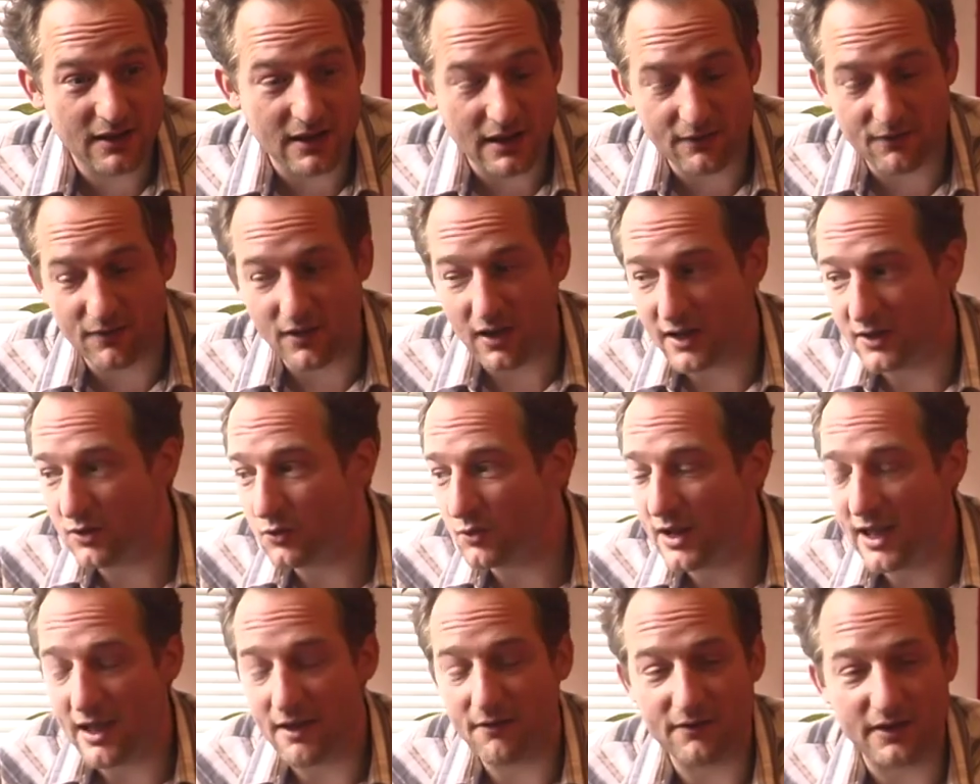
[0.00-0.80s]
If I
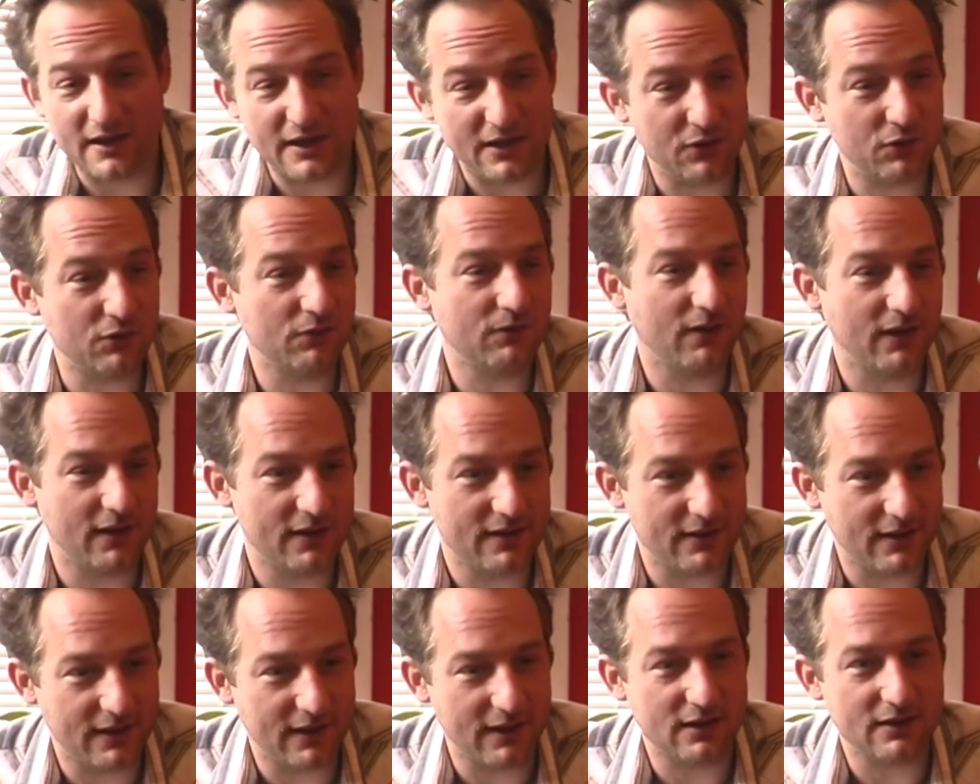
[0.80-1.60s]
don't have inner
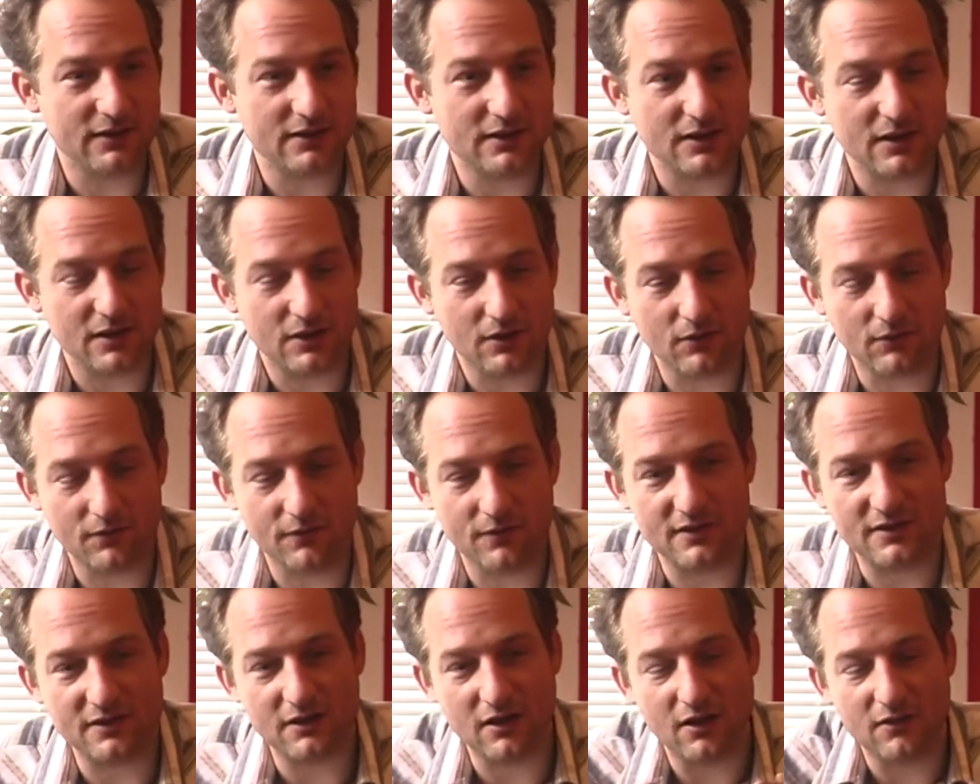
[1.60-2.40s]
vitality, or
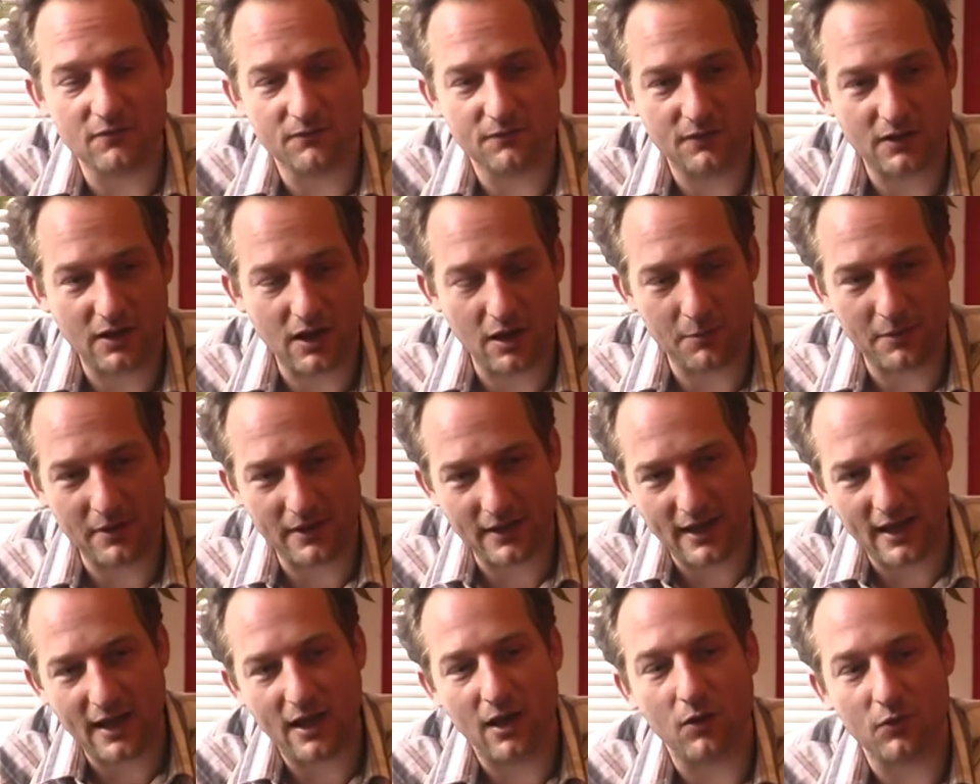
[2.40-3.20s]
if it's not
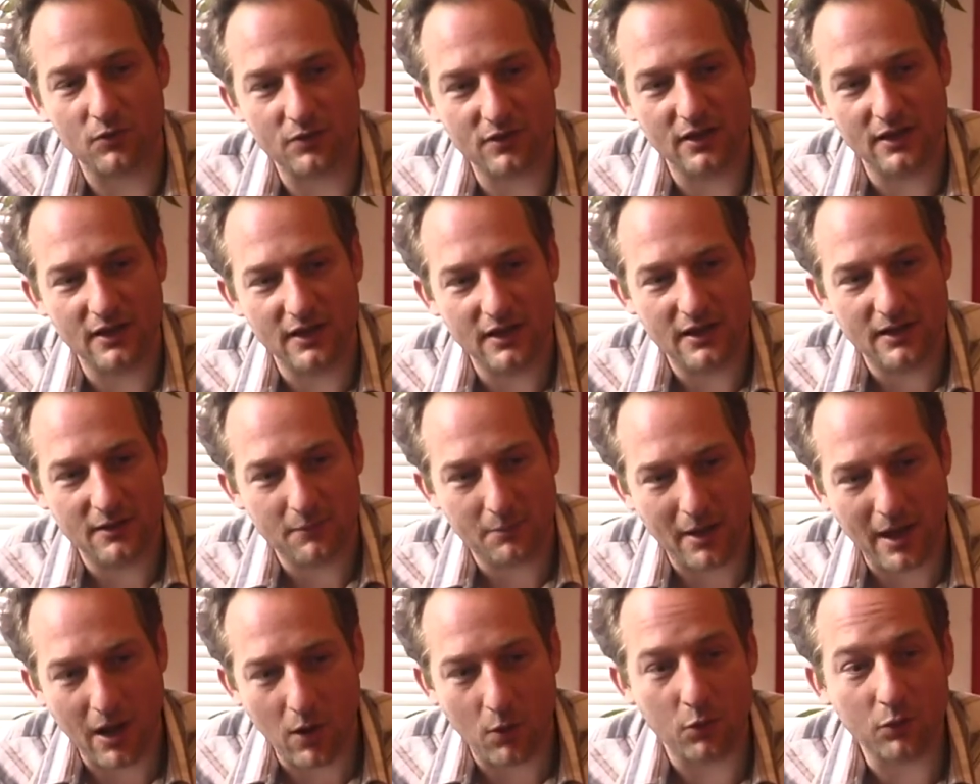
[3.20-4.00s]
coming out
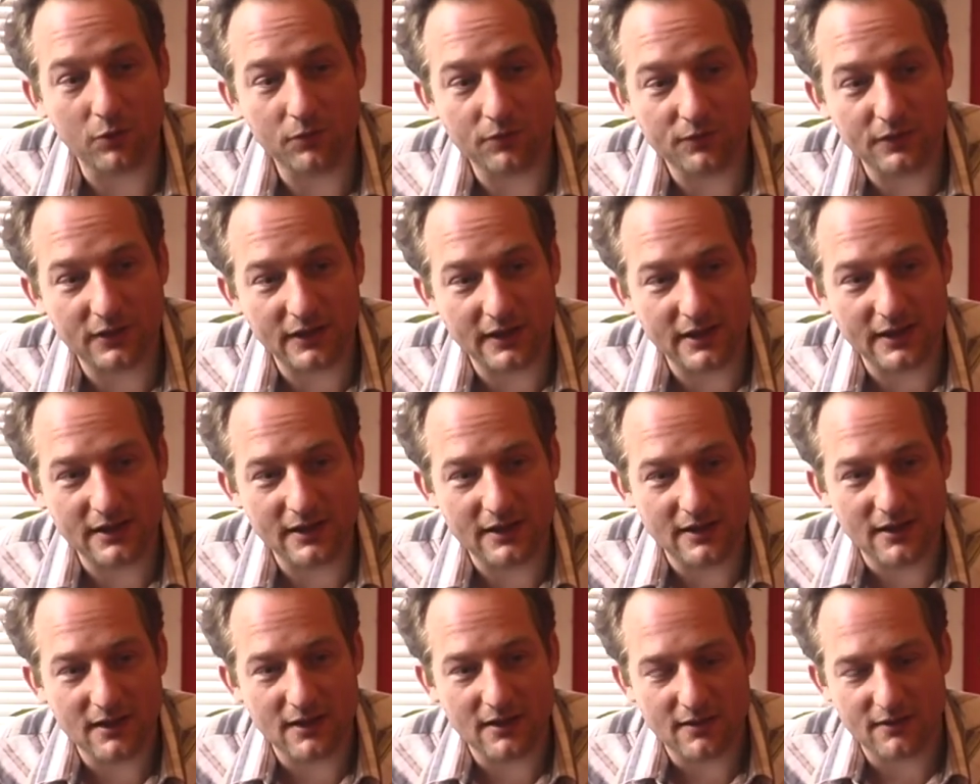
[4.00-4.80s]
powerfully,
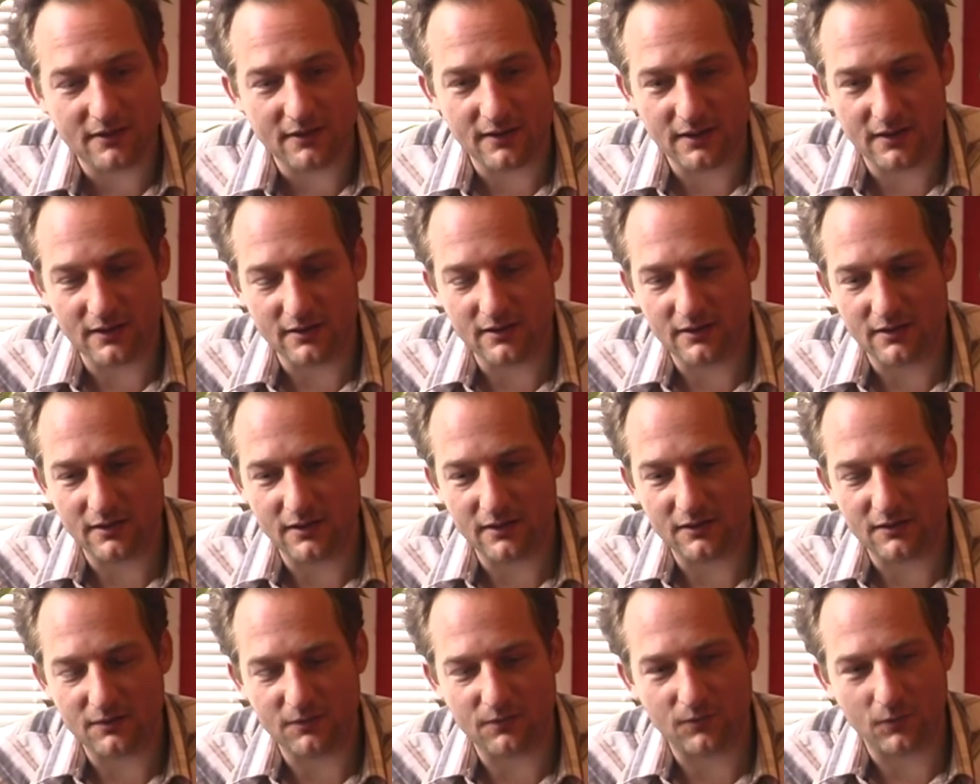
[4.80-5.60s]
then
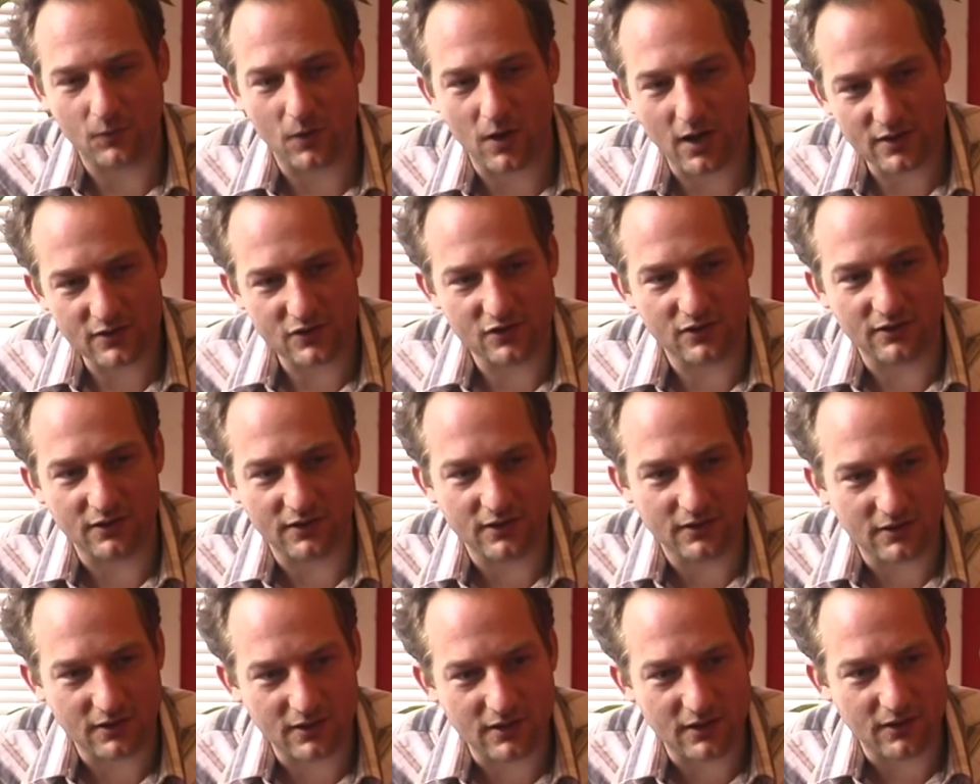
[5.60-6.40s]
it's
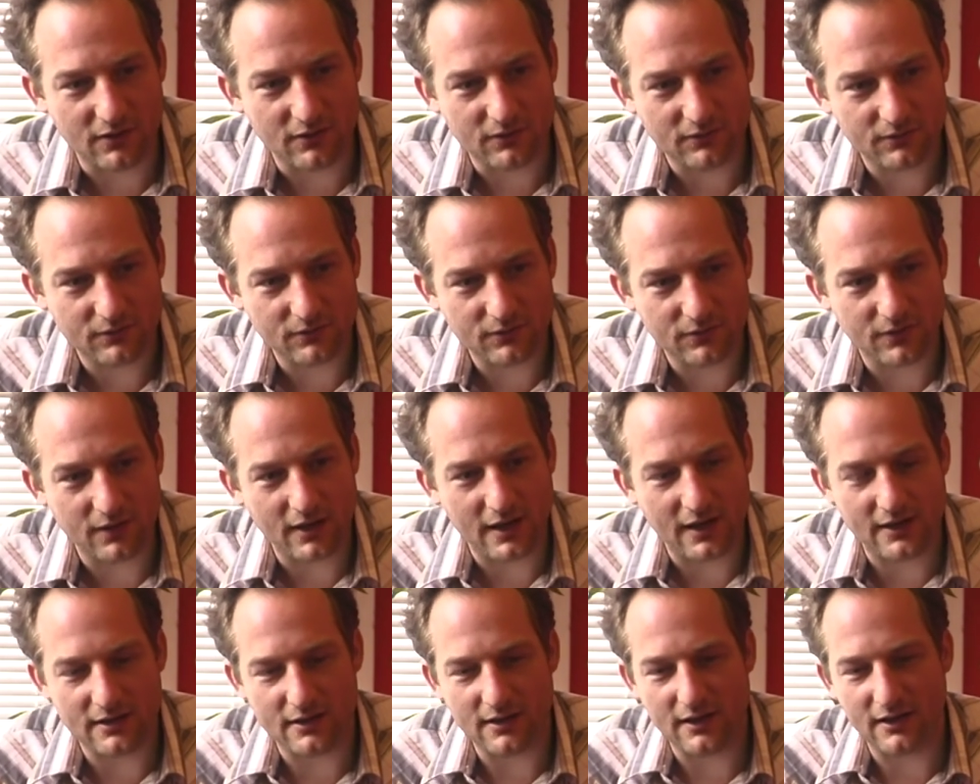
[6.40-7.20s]
fraudulent, you know.
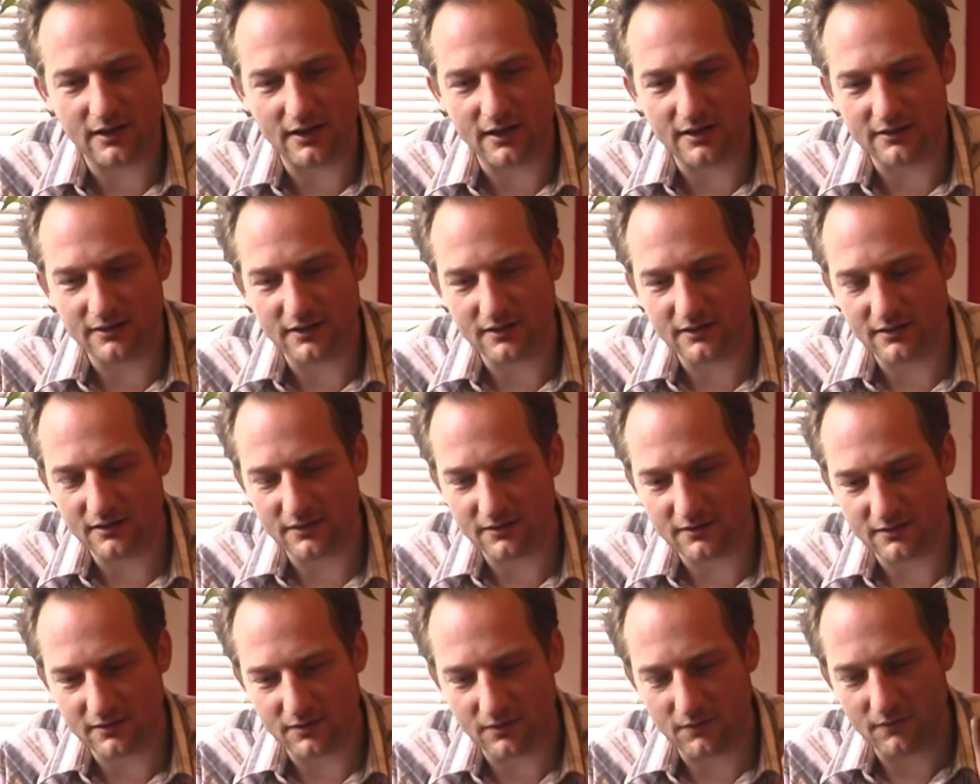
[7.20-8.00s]
And I think
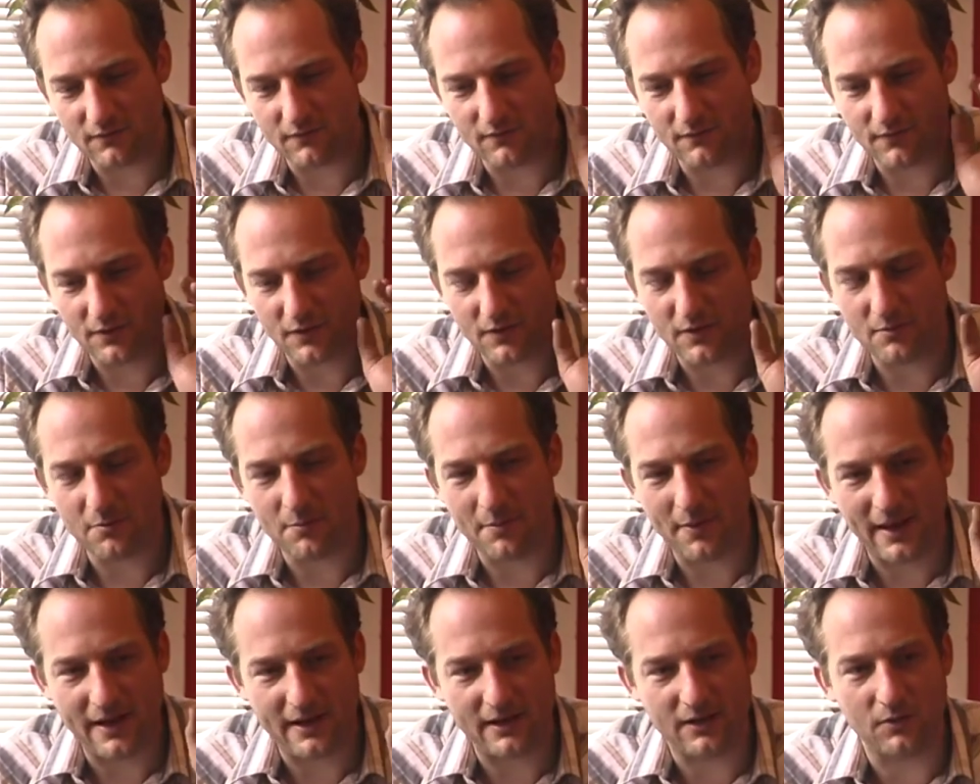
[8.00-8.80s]
it's very
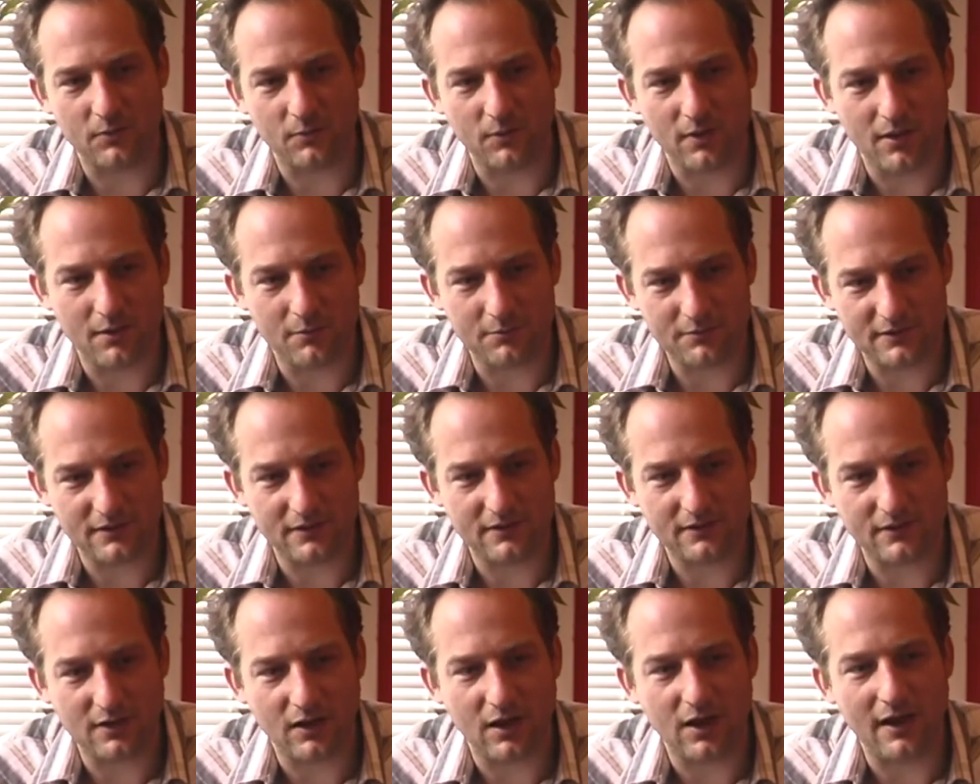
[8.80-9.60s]
bankrupt
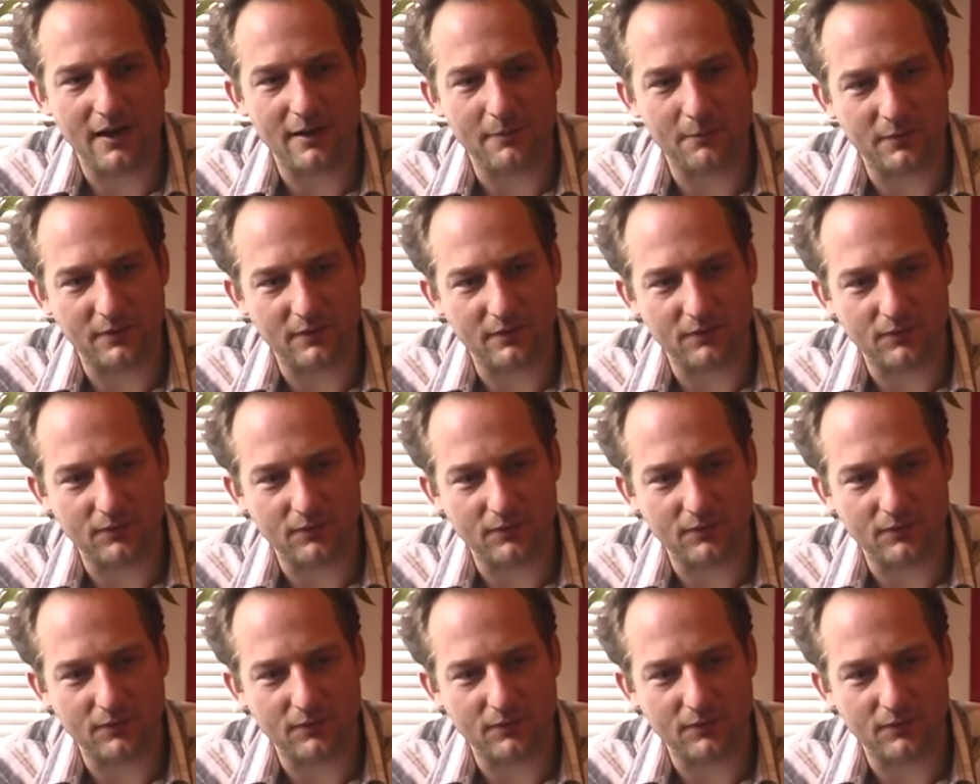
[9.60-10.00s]
times